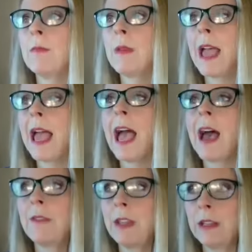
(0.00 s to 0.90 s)

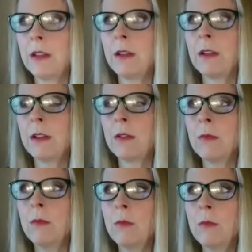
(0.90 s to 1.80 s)
having
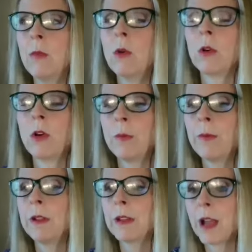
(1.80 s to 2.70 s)
more
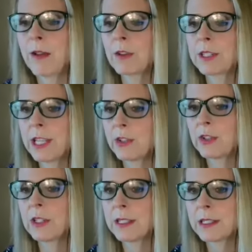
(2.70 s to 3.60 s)
open
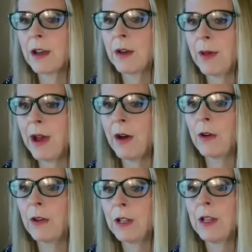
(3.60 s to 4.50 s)
conversations
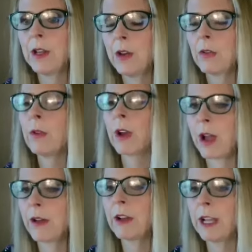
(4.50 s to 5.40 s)
about
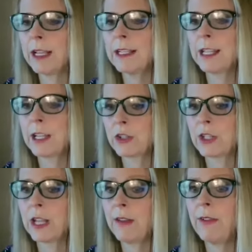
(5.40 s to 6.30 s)
recovery and
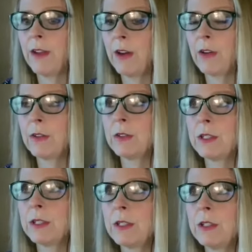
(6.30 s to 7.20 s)
addiction, I found
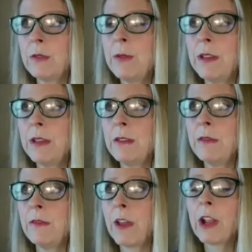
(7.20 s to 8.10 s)
to be
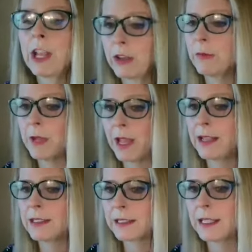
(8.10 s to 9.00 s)
very
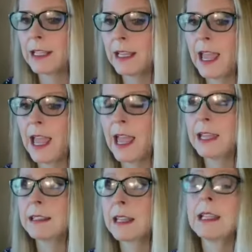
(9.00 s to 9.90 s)
humanizing
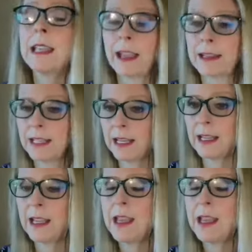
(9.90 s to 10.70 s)
and connecting.